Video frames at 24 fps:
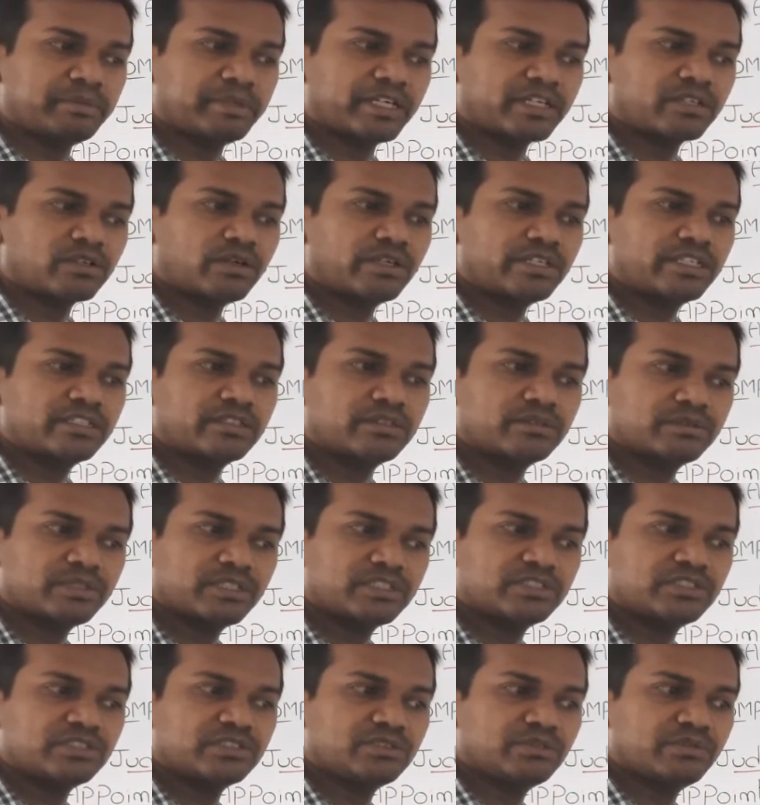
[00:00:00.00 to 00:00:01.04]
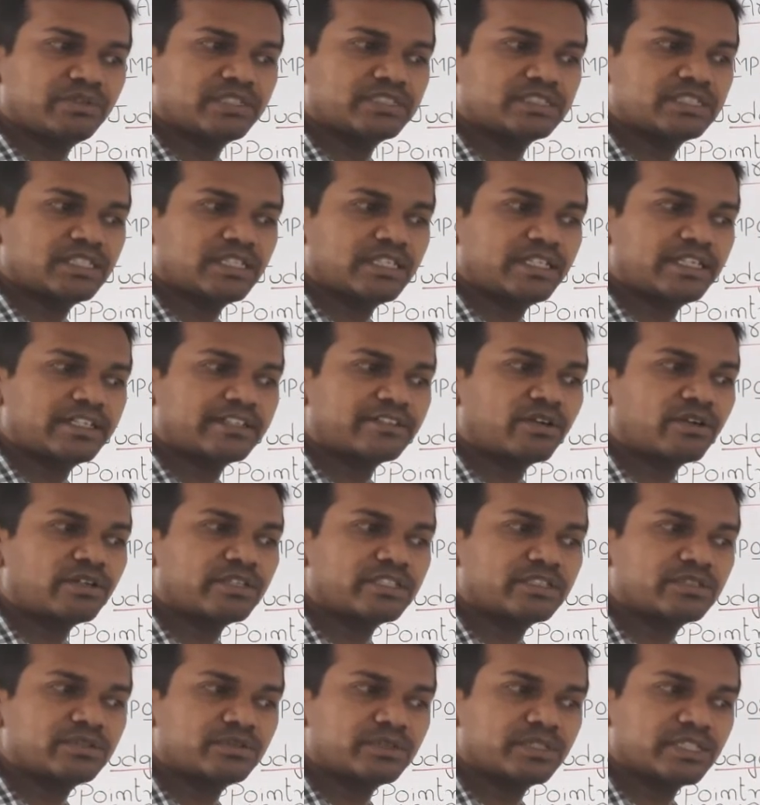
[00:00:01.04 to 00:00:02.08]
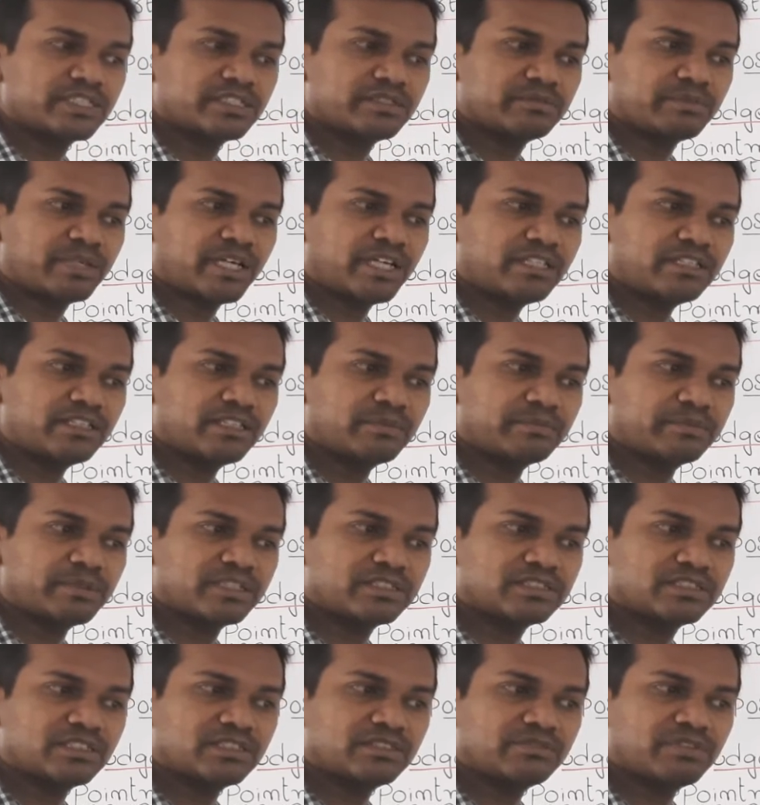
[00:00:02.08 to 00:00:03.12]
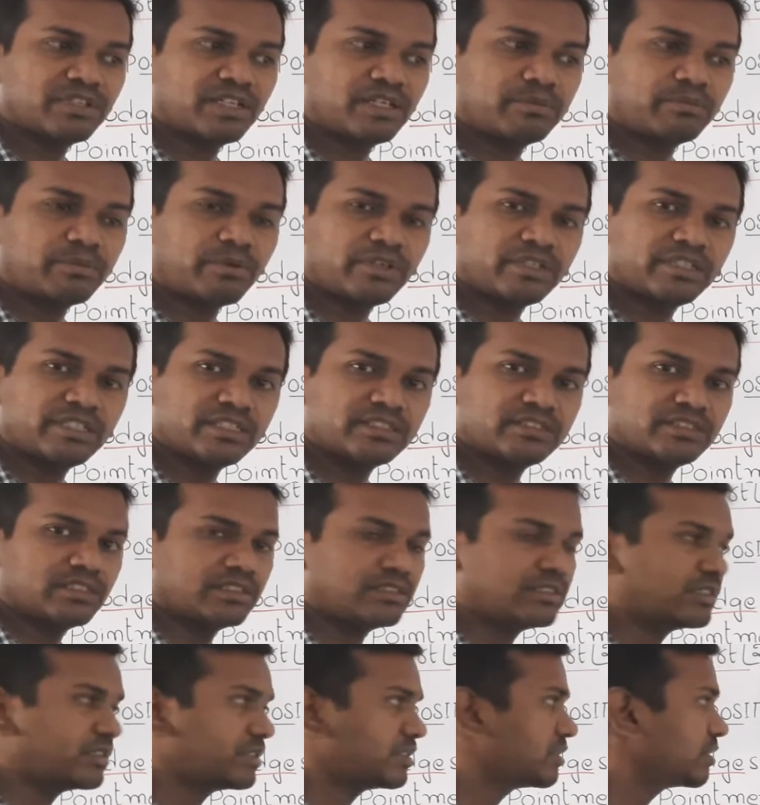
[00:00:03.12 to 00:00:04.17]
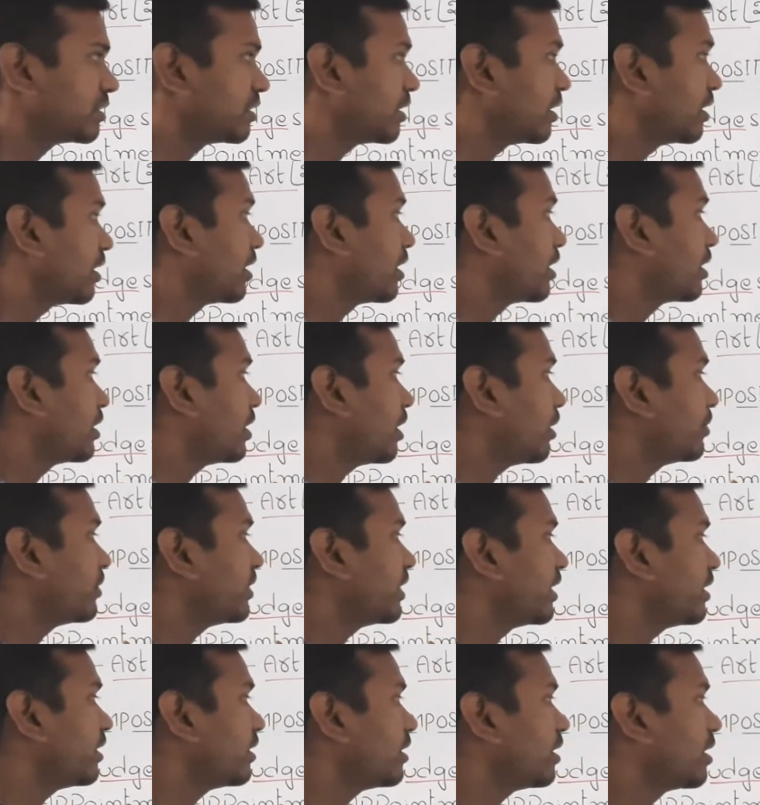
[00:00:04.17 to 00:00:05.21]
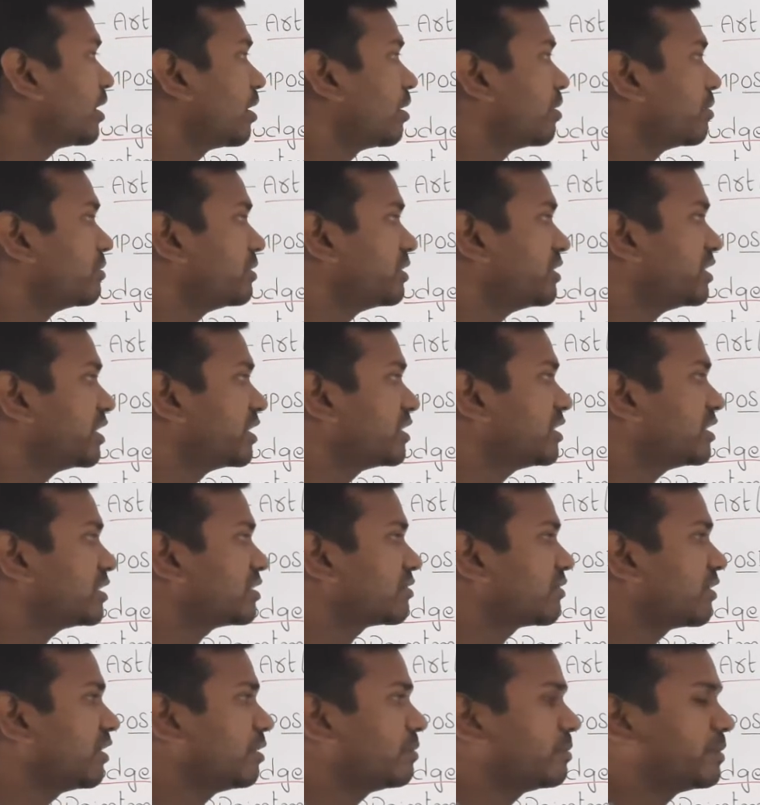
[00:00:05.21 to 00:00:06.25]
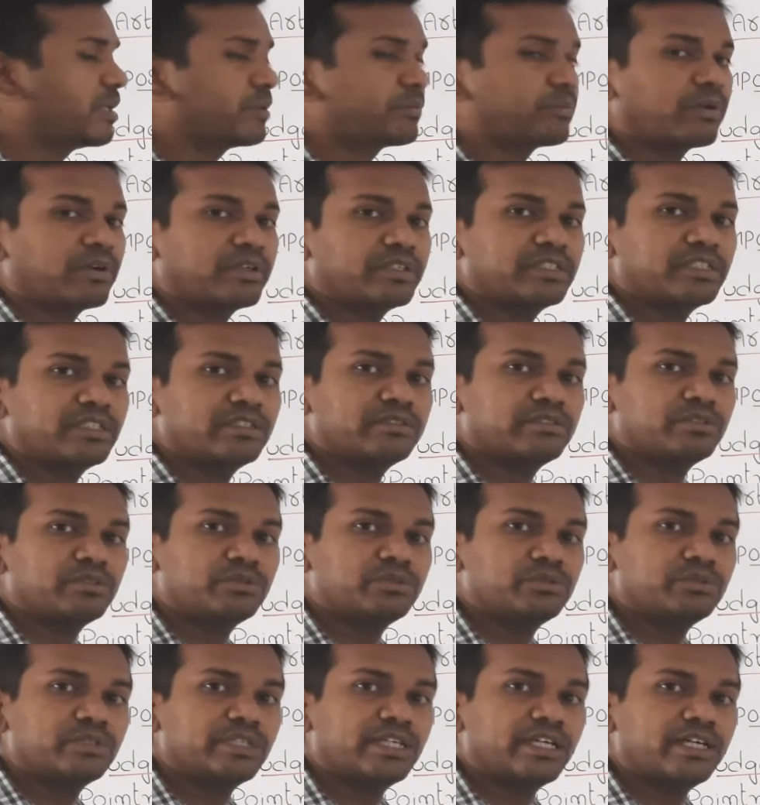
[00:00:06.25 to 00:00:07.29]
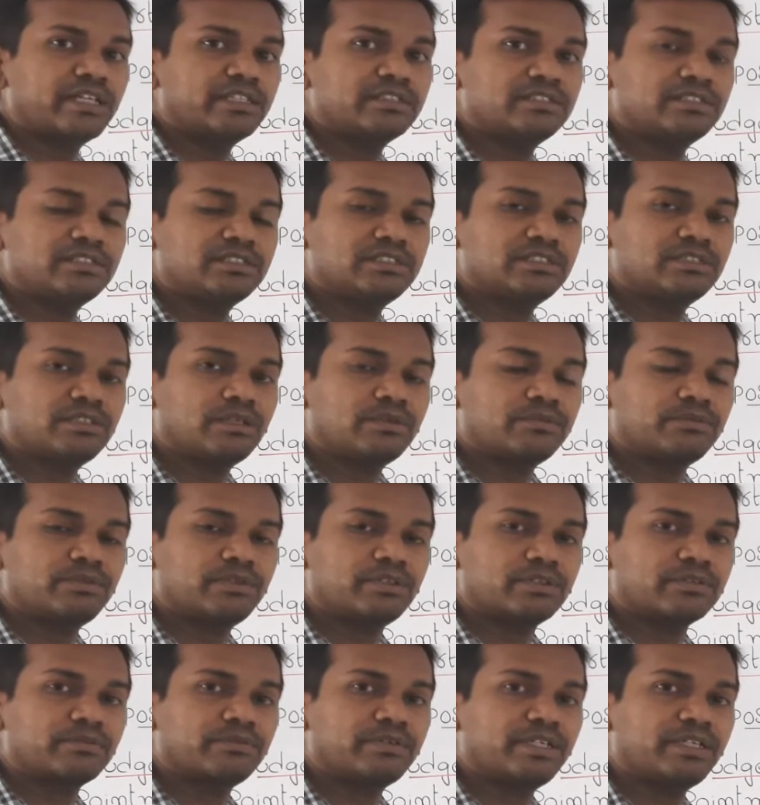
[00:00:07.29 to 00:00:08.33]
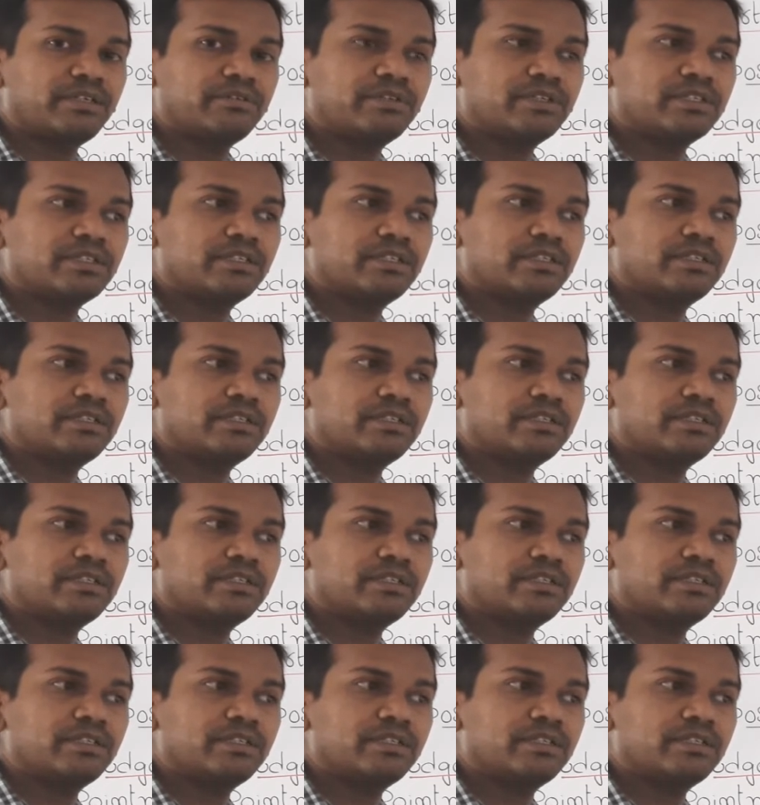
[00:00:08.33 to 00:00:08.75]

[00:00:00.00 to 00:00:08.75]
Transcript: according to the situation and according to the demand, the President will appoint the judges. Now here the judges will be appointed due to the urgency of work. Whenever